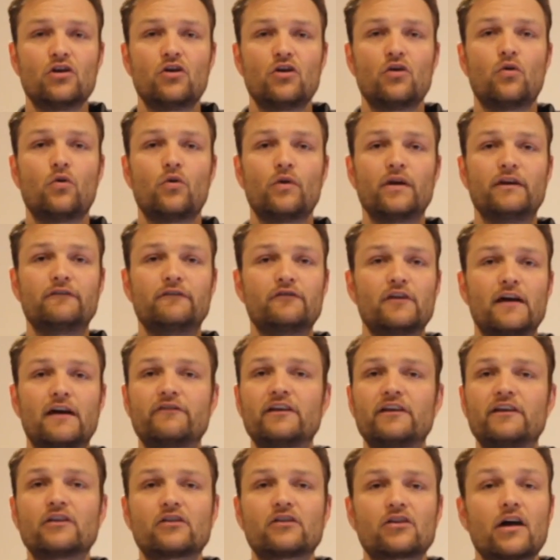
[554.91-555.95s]
or if you have
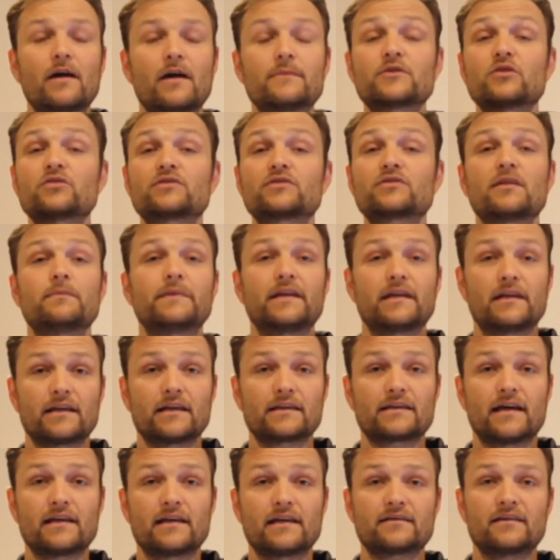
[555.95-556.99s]
hill climbs or something like
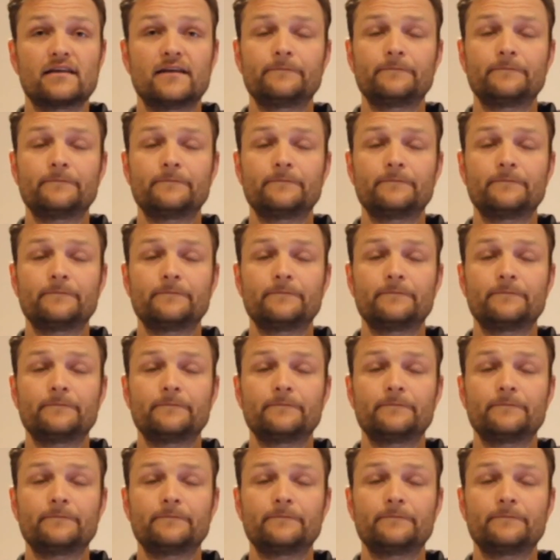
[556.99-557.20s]
that.